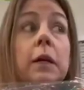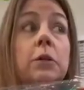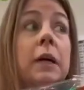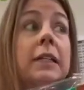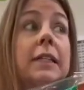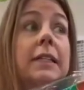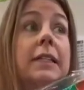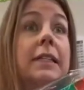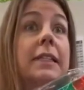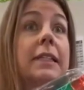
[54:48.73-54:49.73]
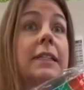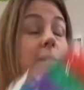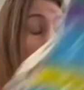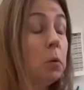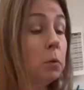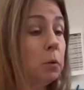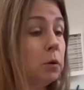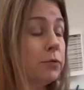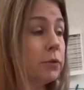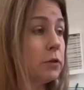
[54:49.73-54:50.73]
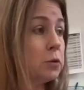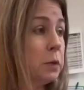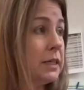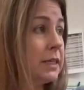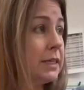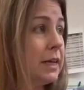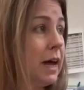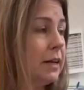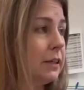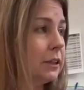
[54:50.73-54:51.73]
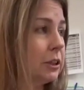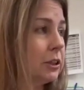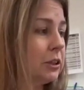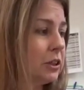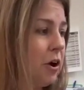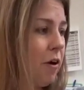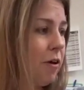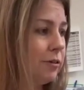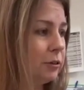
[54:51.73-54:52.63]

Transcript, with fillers: Going twice. Oh, for $20. $5.